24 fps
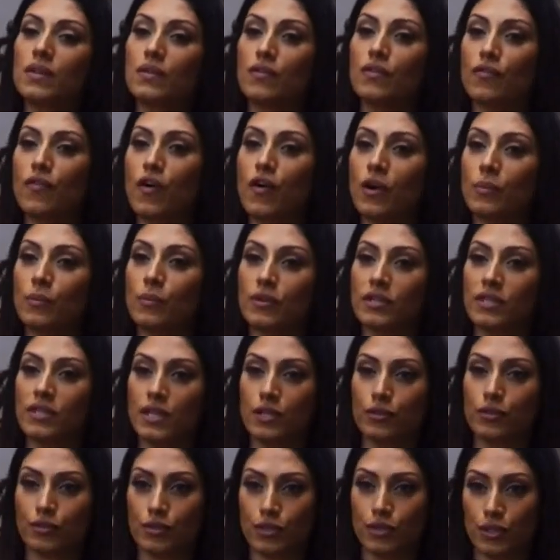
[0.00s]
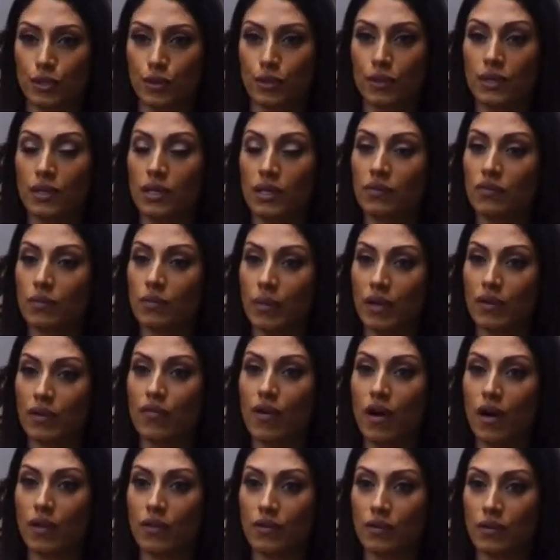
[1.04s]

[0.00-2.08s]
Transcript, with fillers: far more dangerous to you than even my father.